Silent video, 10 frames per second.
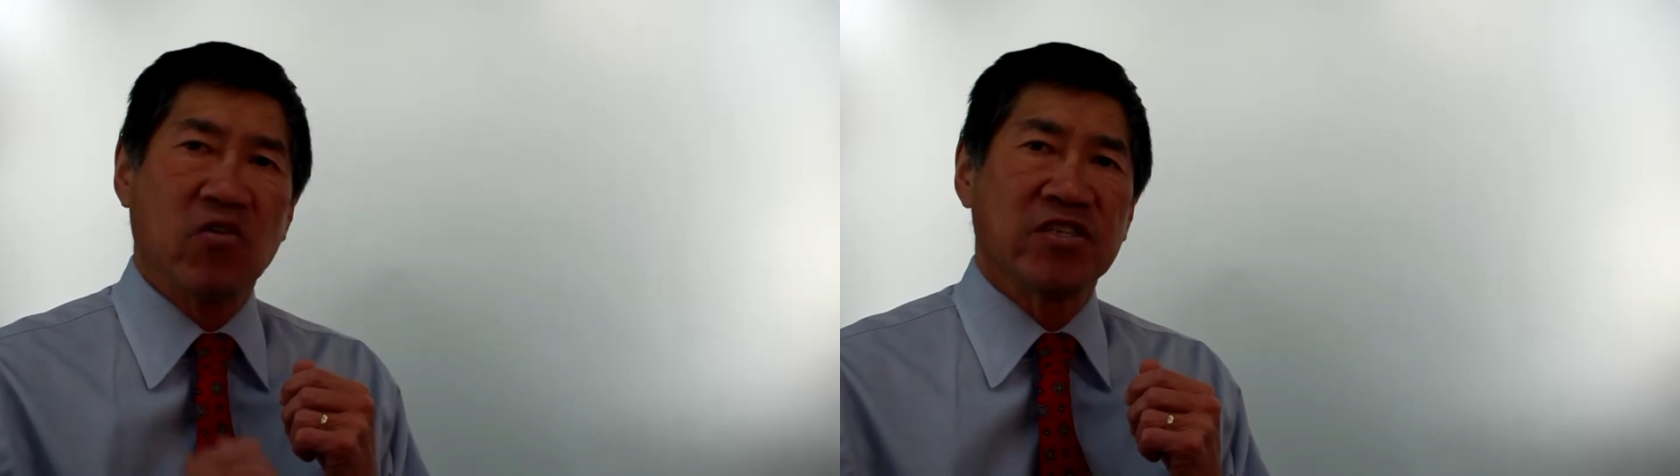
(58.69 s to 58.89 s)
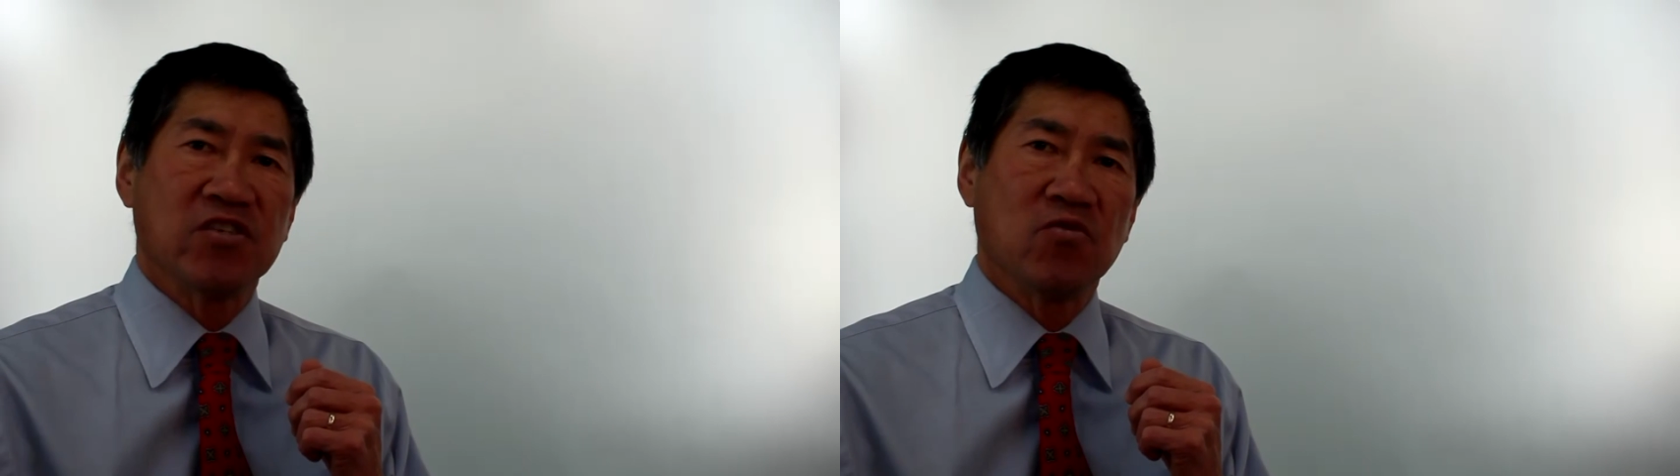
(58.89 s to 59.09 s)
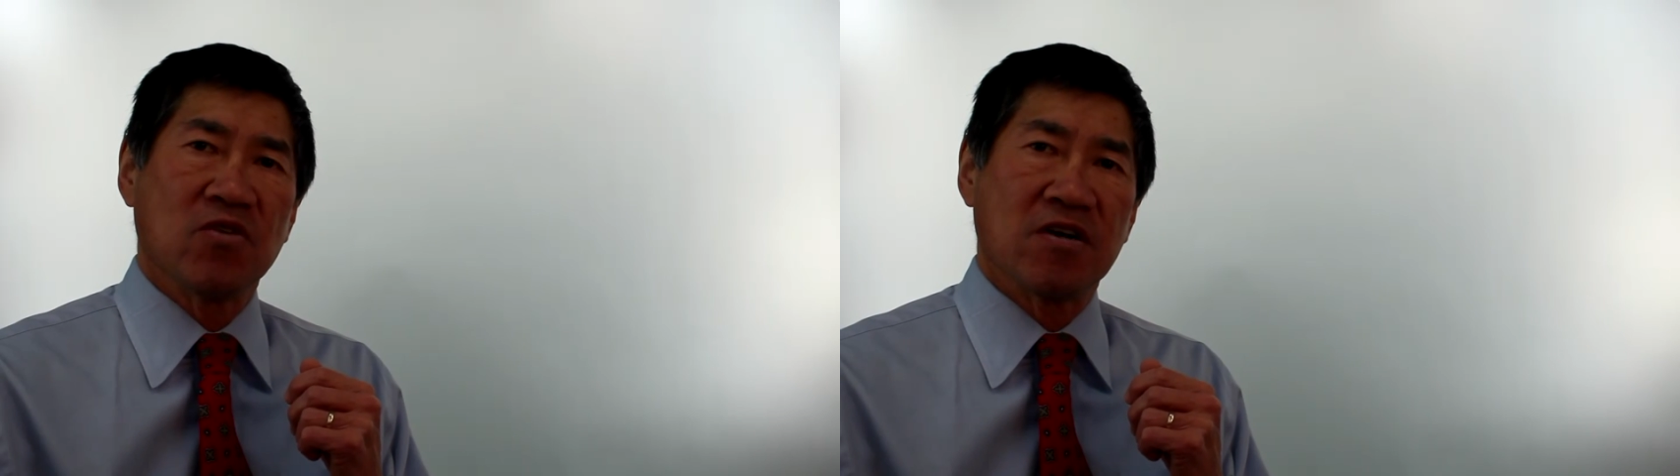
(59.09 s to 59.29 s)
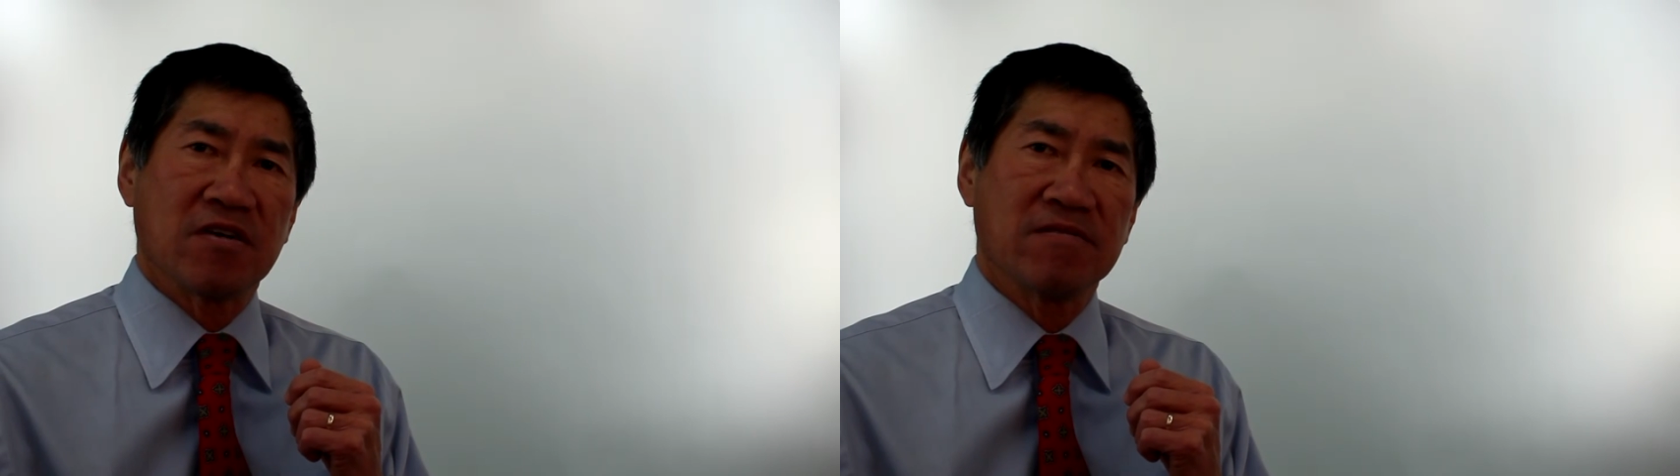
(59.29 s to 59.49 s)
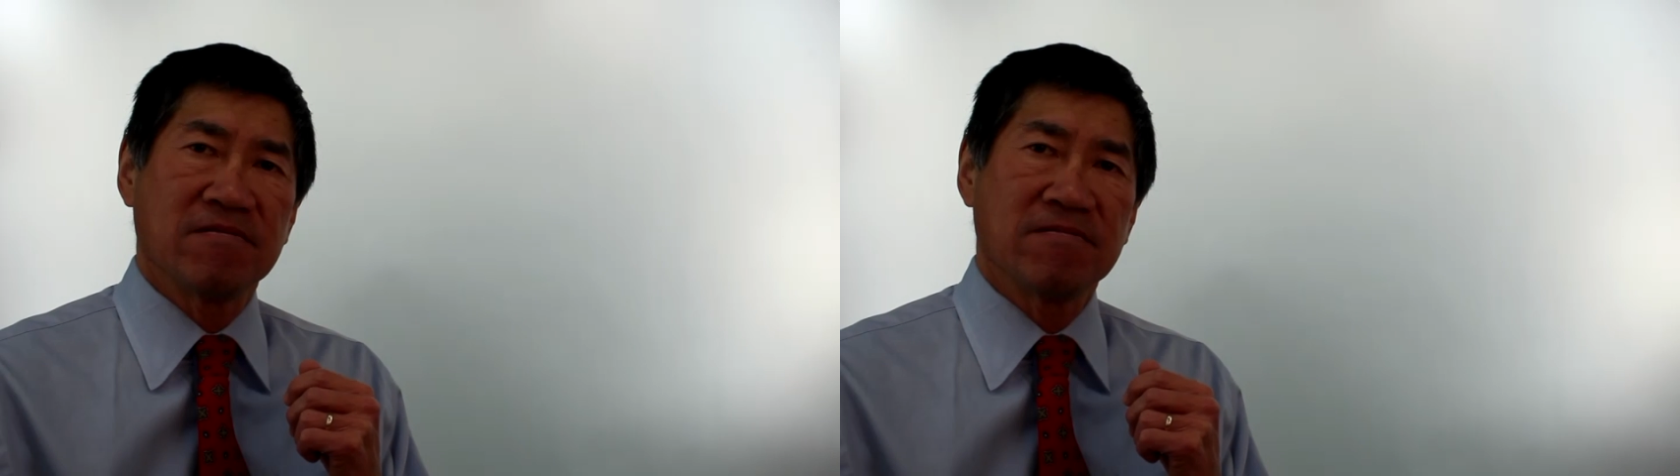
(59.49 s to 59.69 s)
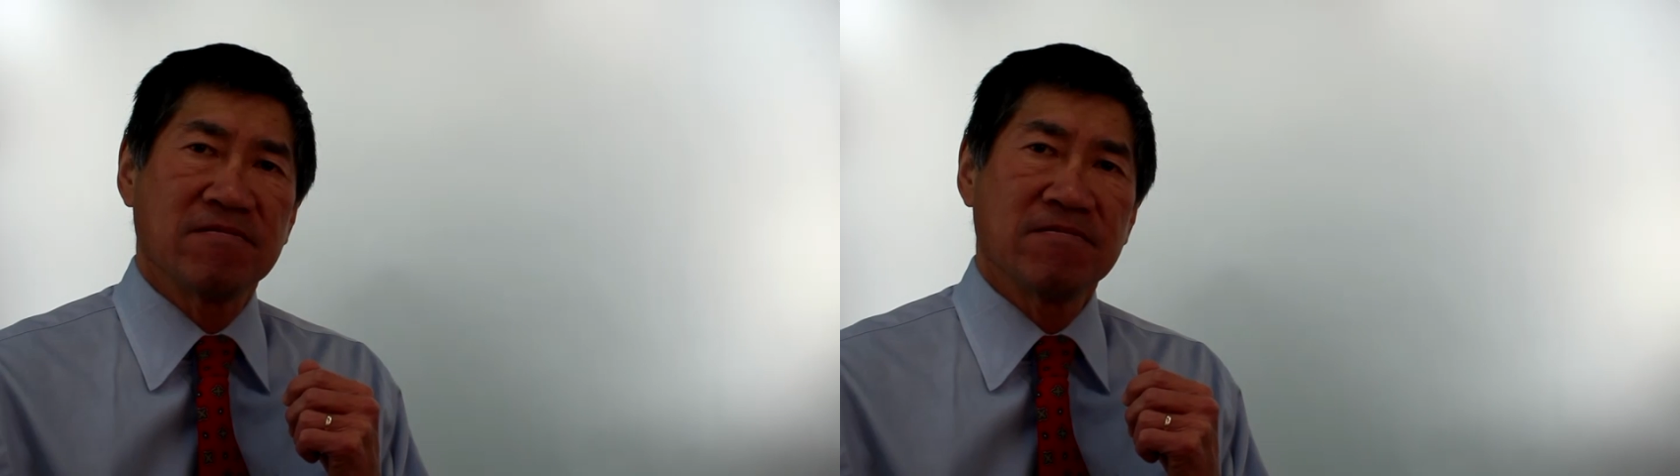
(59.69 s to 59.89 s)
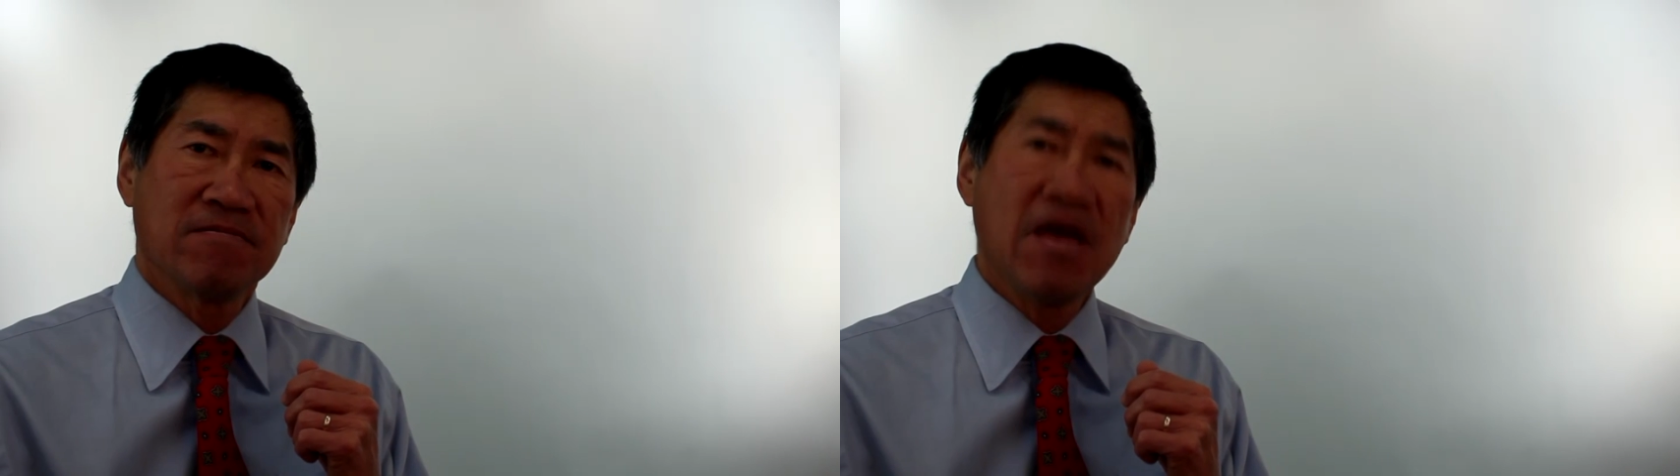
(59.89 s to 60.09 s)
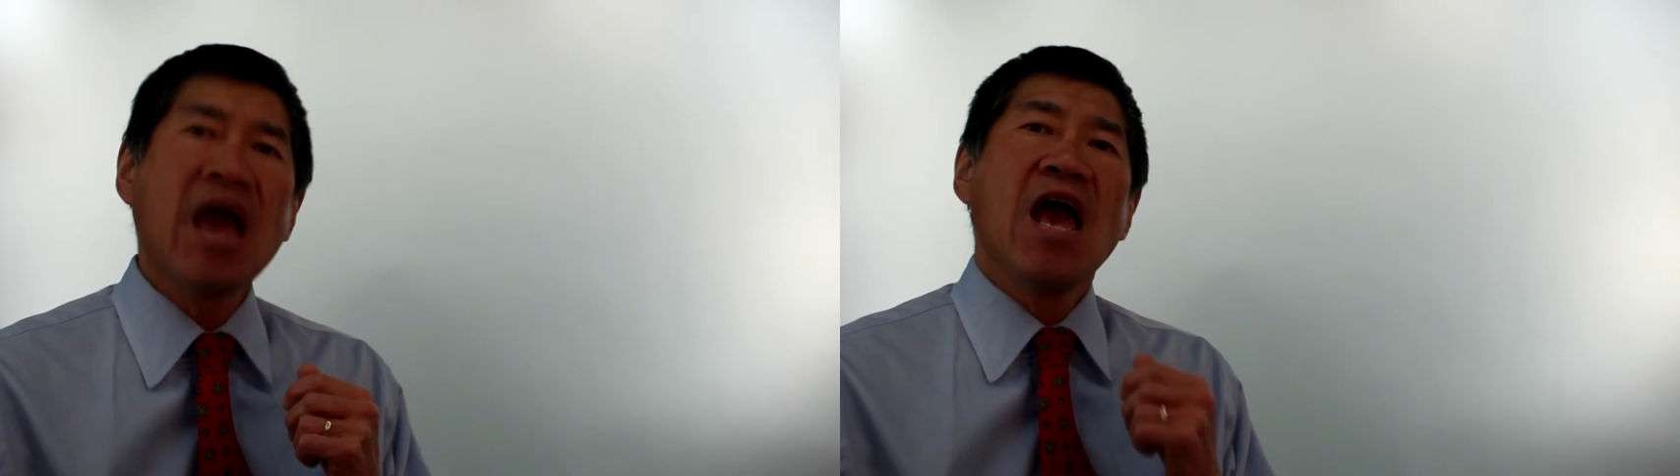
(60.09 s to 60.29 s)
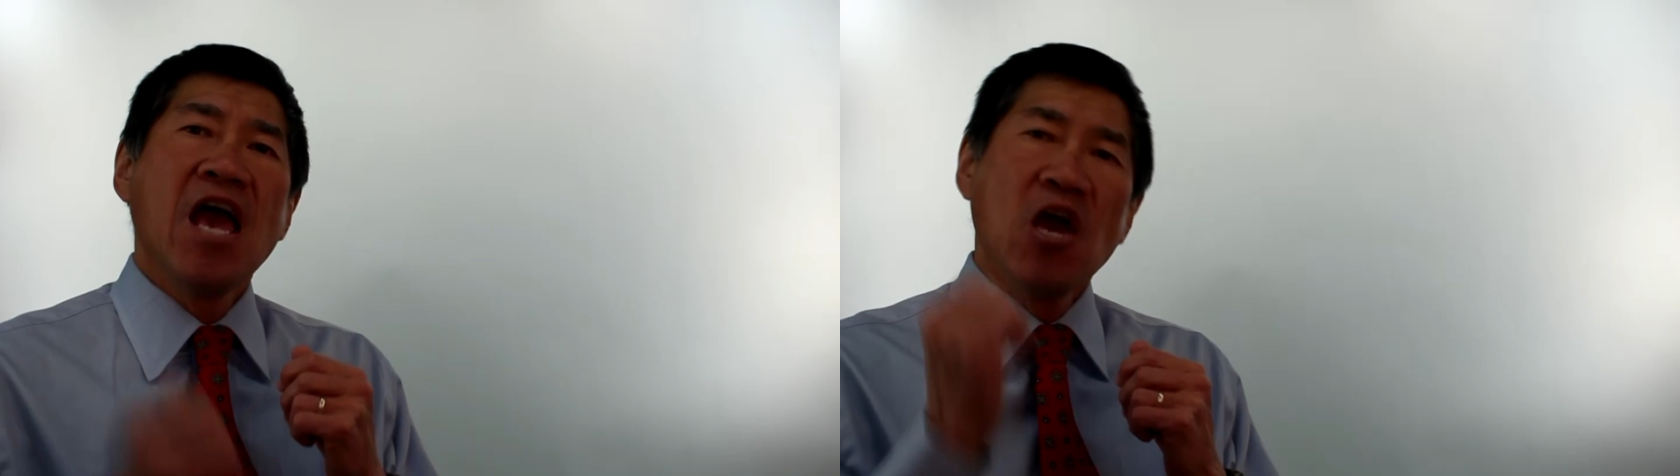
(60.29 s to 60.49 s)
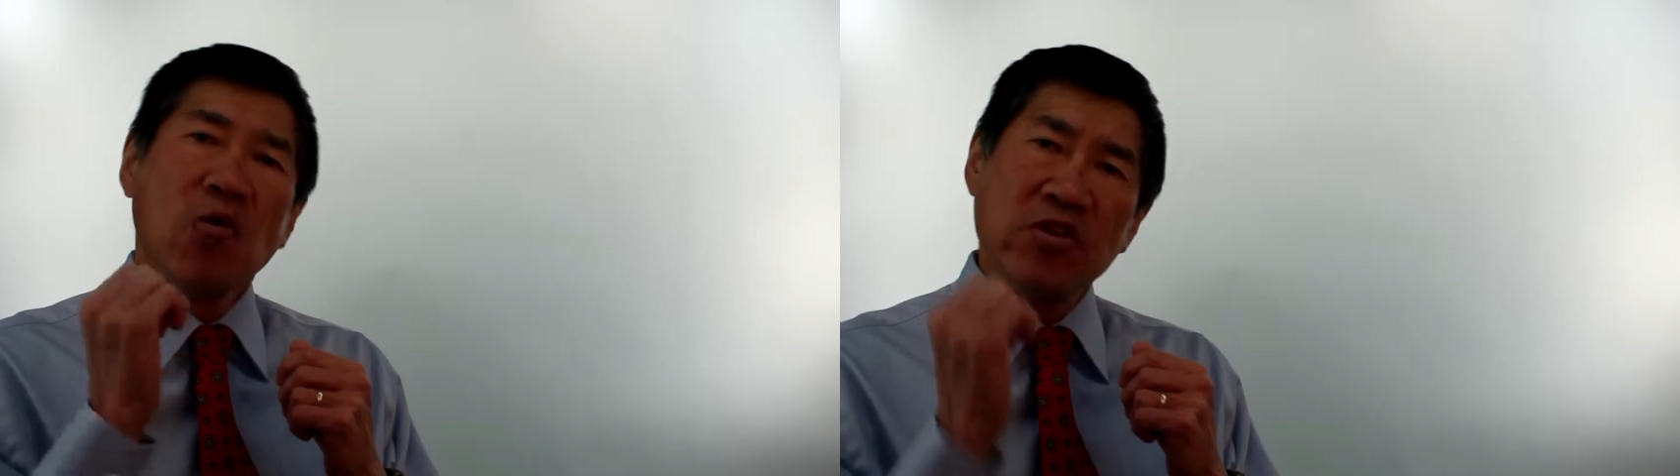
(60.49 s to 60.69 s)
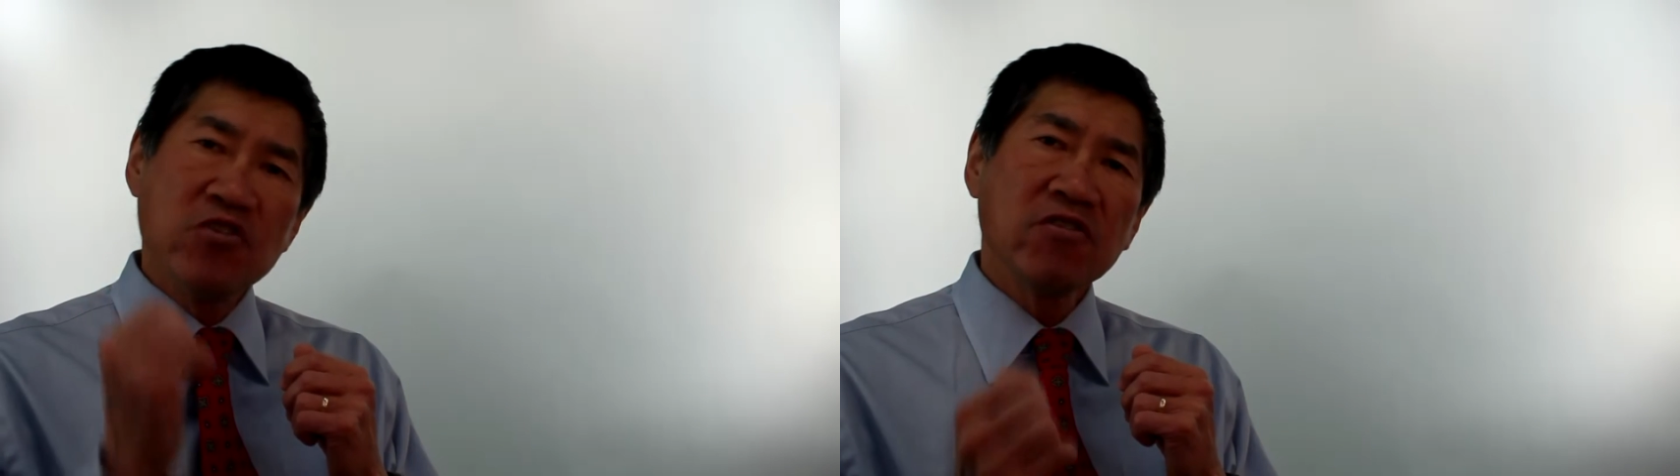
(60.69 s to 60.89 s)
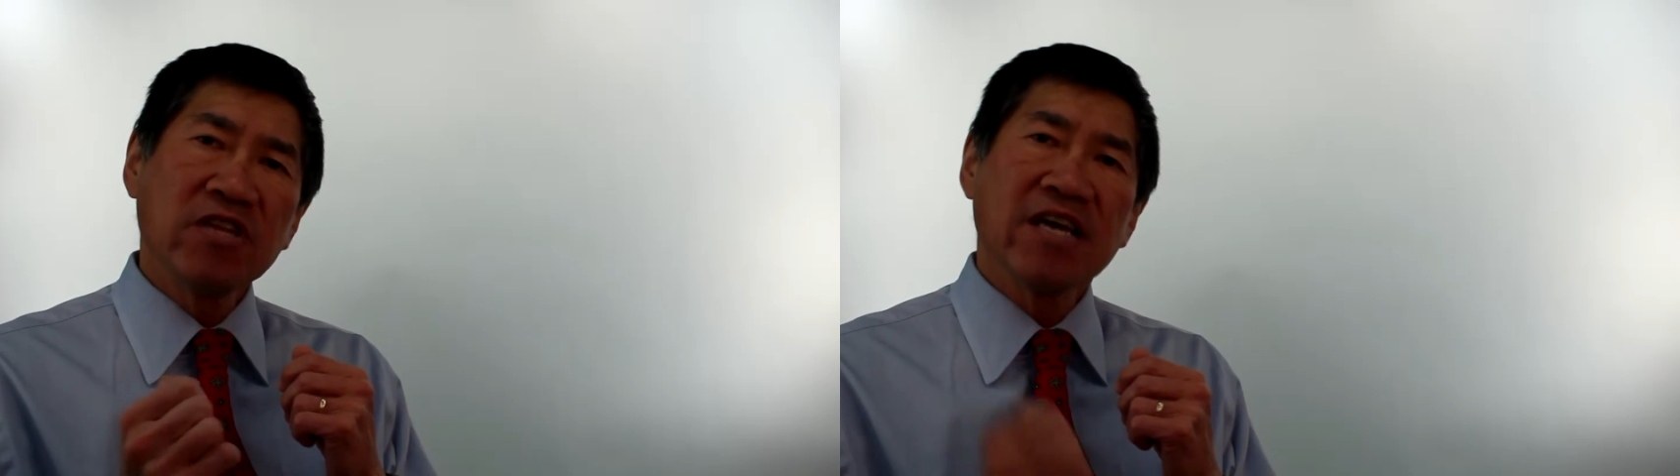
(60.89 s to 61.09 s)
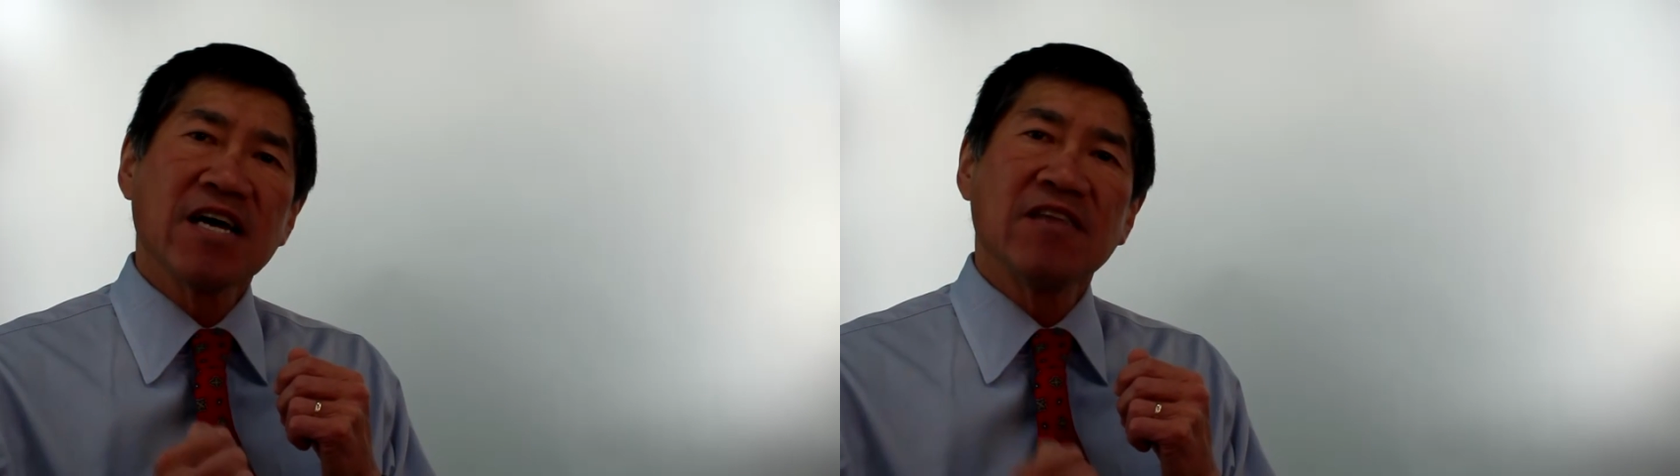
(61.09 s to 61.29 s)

going to work. When you click